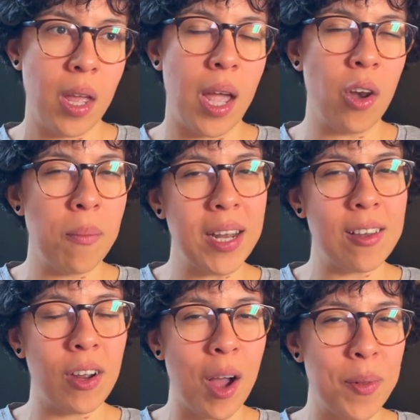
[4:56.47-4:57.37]
I know it might
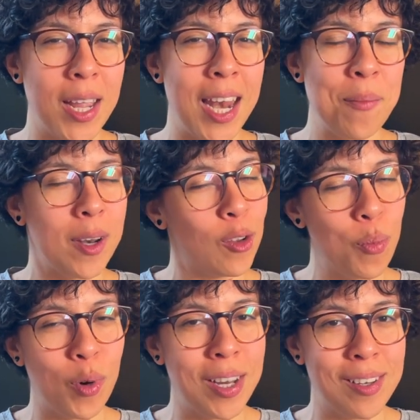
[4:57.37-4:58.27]
sound complicated, but it's
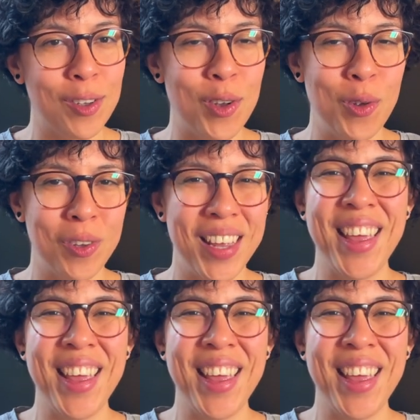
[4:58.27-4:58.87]
super easy to use.